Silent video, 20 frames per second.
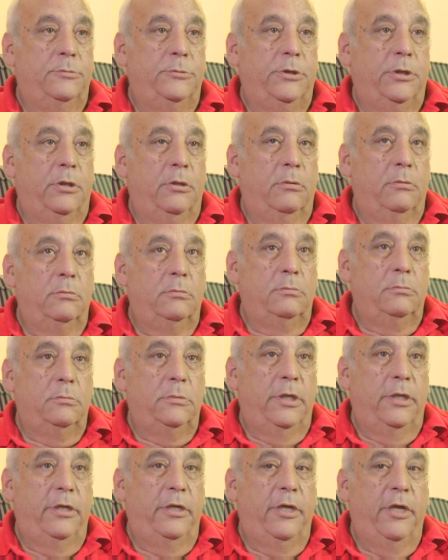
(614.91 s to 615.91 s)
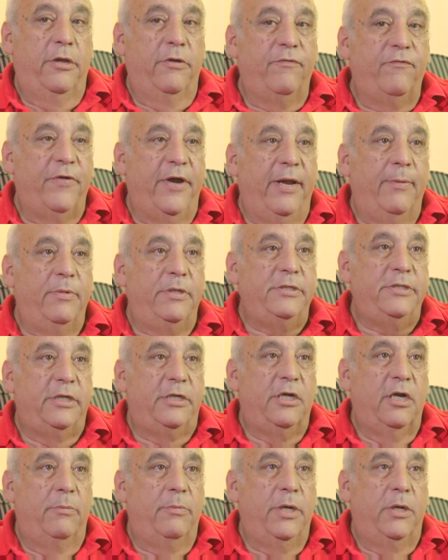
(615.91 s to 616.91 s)
So, and the other families
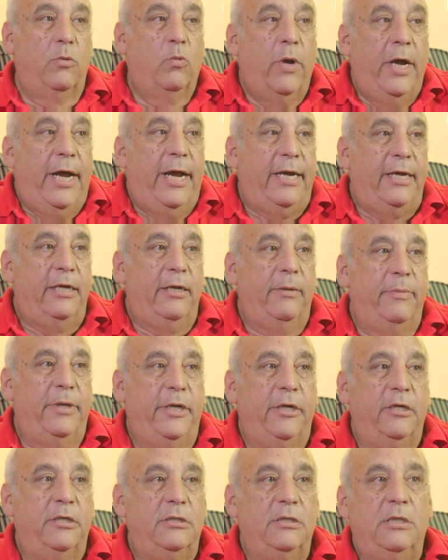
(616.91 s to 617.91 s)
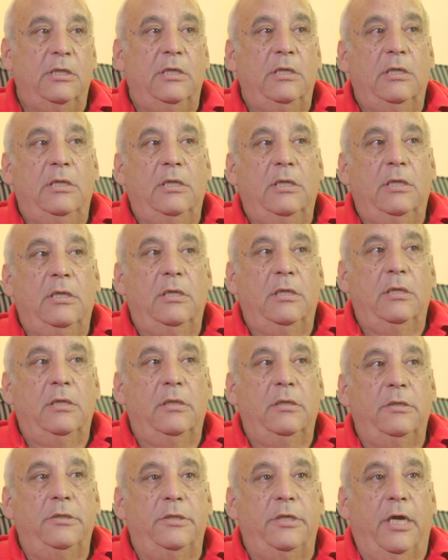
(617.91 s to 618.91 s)
that come here, why I come here is
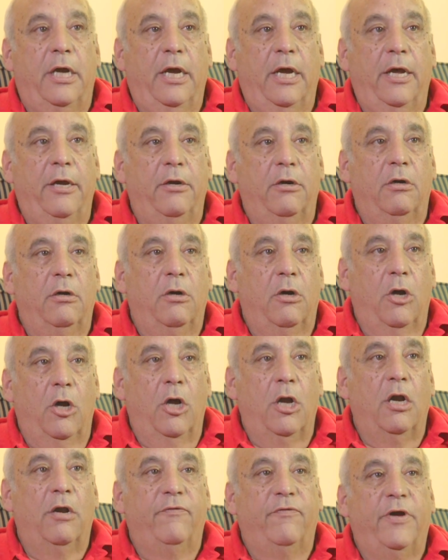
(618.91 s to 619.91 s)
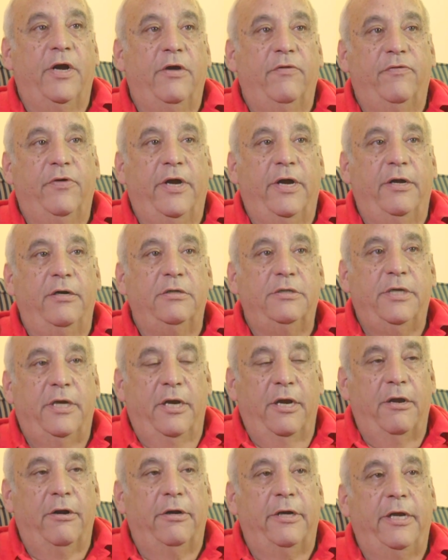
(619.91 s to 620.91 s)
to honor all our firefighters and
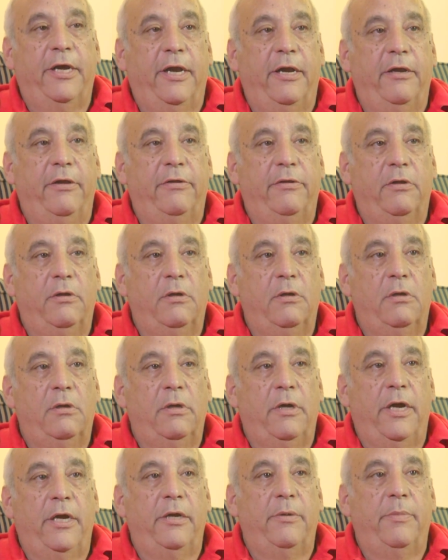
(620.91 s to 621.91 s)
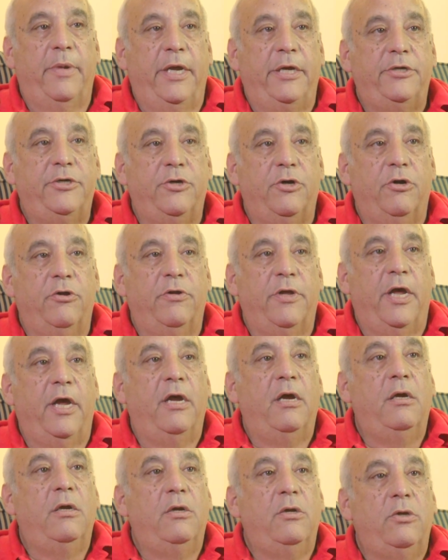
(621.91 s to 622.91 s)
honor Kenneth, and to make sure
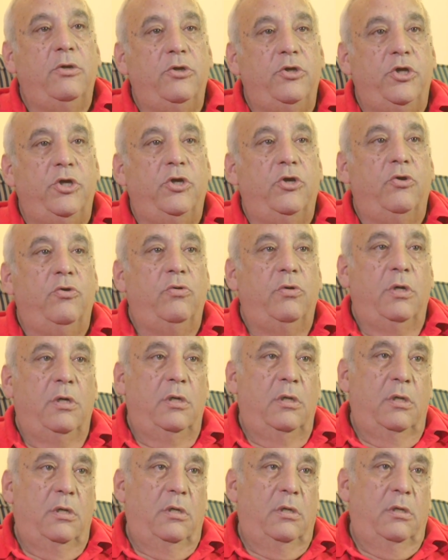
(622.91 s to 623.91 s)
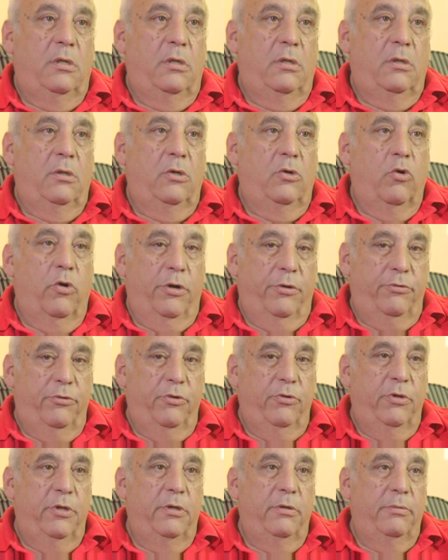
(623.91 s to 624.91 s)
that you, going
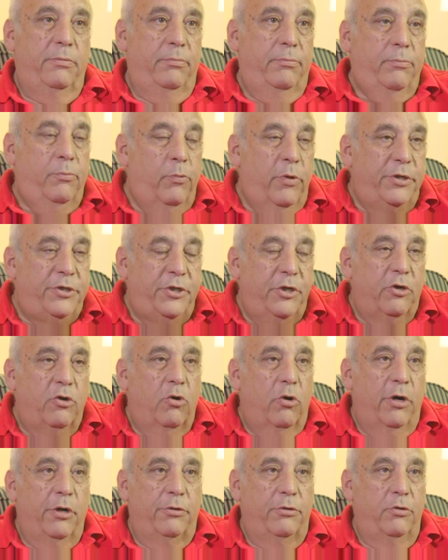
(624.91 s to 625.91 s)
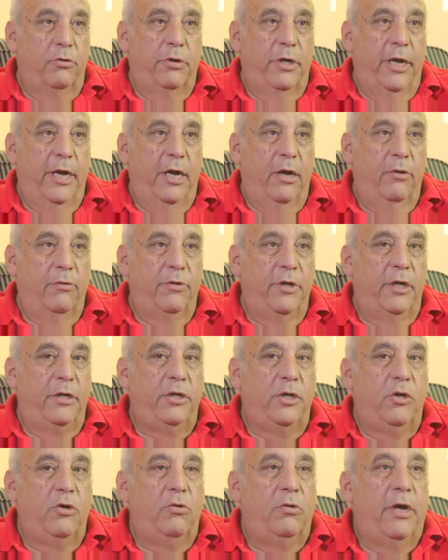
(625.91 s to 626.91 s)
through what you're going through now, that
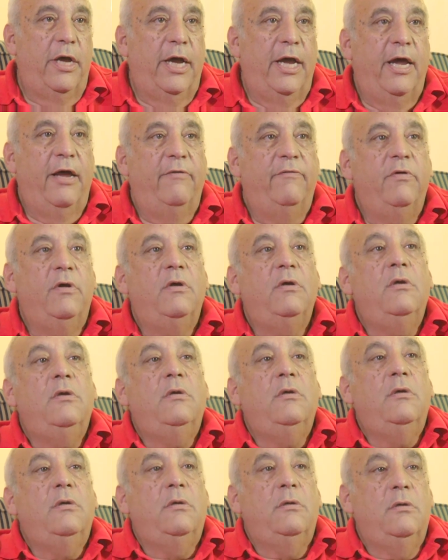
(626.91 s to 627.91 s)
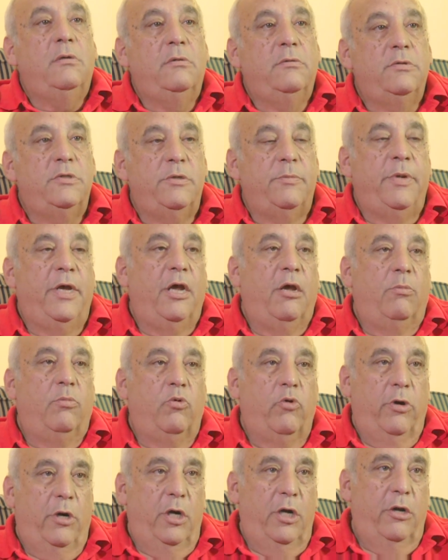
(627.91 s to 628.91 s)
you have some help
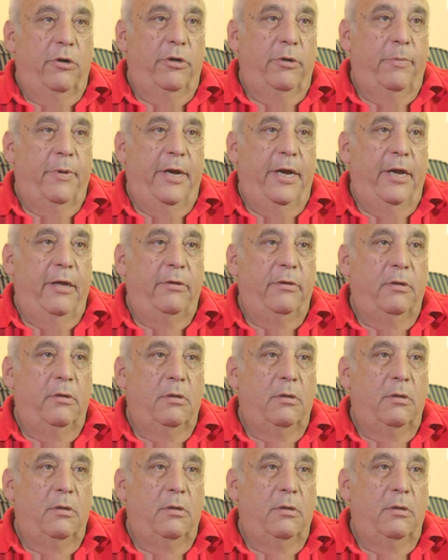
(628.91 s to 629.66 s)
going along the path.